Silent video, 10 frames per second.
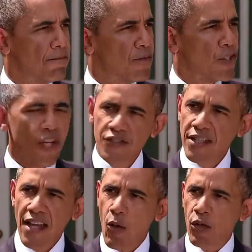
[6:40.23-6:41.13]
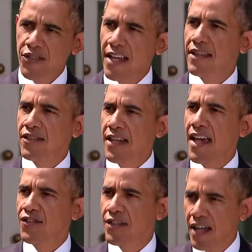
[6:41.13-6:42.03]
So just as I will take this
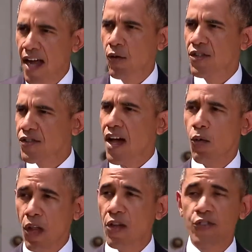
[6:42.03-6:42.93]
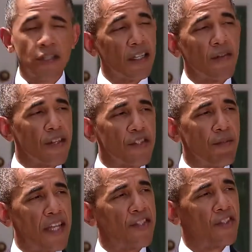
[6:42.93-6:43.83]
case to Congress, I will also deliver this
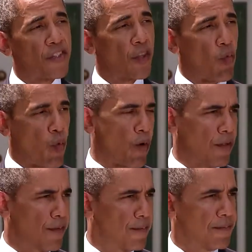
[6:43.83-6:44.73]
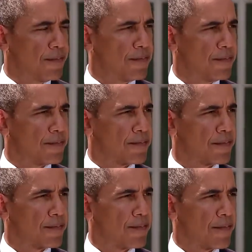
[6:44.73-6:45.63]
message to the world.
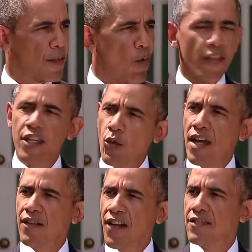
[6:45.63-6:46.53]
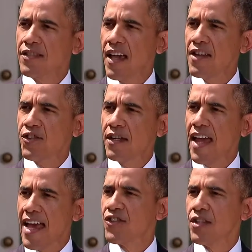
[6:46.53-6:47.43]
While the UN investigation
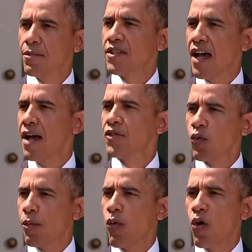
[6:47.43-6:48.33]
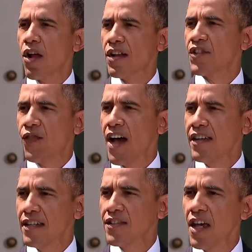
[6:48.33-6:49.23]
has some time to report on its
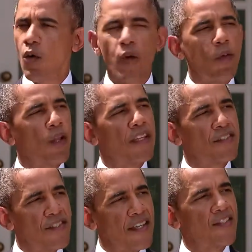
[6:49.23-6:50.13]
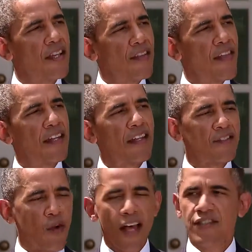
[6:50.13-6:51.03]
findings, we will insist that an
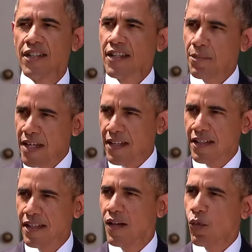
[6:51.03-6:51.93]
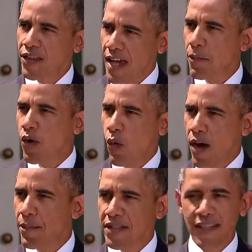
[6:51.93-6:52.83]
atrocity committed with chemical
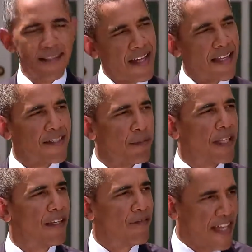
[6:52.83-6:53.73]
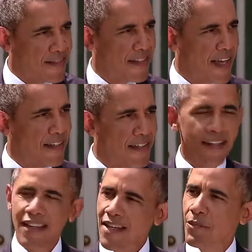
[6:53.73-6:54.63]
weapons is not simply investigated,
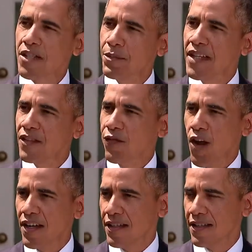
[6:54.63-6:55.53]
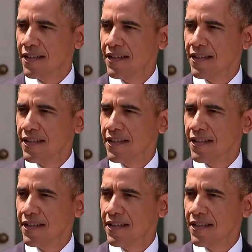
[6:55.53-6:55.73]
it must be confronted.